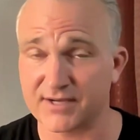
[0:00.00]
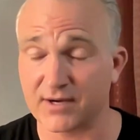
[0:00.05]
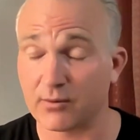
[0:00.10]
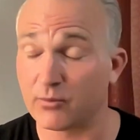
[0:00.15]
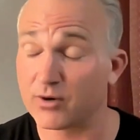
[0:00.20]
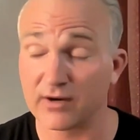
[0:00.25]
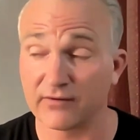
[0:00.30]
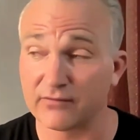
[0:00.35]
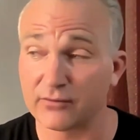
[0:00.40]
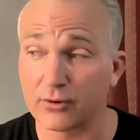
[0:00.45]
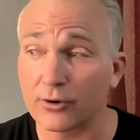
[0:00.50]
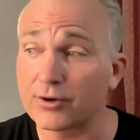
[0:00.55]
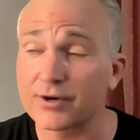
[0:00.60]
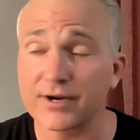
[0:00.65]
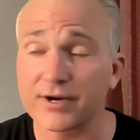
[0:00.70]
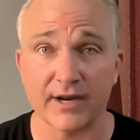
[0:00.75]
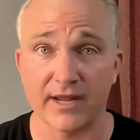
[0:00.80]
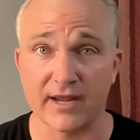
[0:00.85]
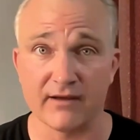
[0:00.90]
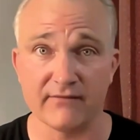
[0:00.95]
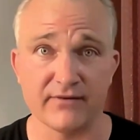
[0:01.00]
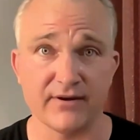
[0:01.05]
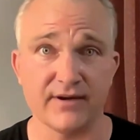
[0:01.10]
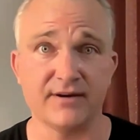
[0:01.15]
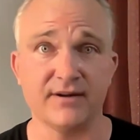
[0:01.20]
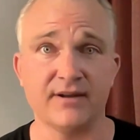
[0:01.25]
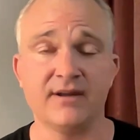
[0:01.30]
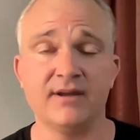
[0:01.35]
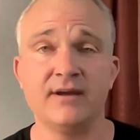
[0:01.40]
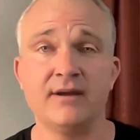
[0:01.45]
I wouldn't have learned any of it.
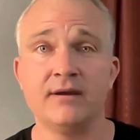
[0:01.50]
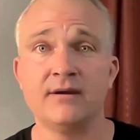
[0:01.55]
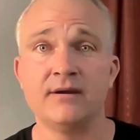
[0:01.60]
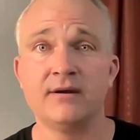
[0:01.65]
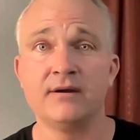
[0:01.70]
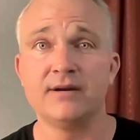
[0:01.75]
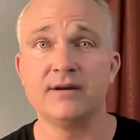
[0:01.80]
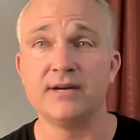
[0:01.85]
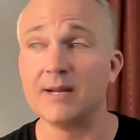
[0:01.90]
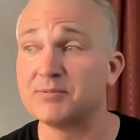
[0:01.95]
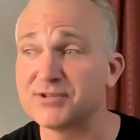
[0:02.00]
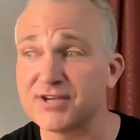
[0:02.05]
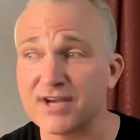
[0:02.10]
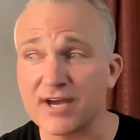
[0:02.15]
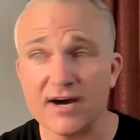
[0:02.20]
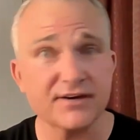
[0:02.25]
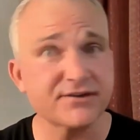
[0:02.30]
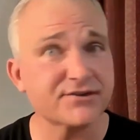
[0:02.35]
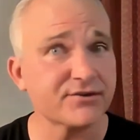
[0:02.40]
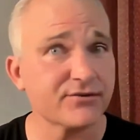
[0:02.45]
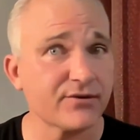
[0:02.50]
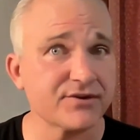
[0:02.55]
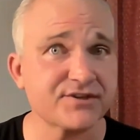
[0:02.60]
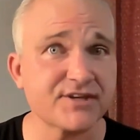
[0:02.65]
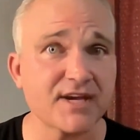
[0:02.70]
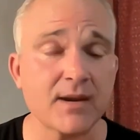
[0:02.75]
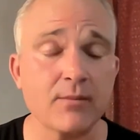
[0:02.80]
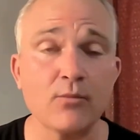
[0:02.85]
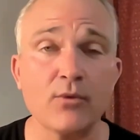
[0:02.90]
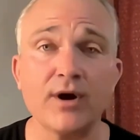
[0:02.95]
Nipsey Hussle, the
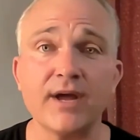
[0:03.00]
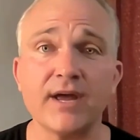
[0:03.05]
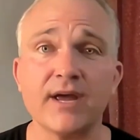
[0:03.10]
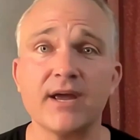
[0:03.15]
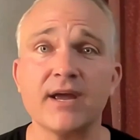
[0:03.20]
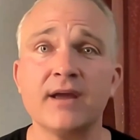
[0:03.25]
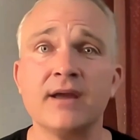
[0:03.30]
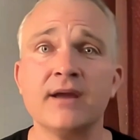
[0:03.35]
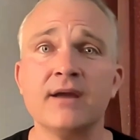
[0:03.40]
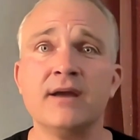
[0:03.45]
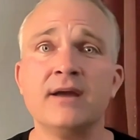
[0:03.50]
same way.